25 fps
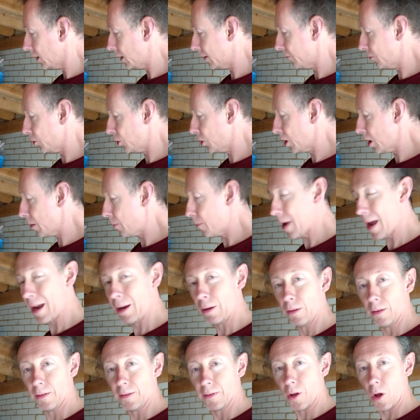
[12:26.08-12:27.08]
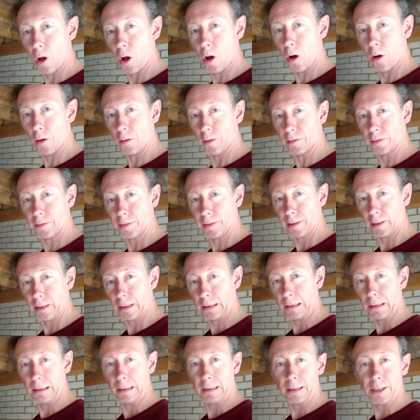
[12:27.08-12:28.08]
different amounts of
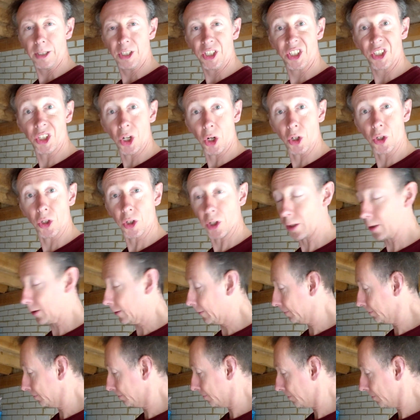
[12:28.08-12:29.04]
suction.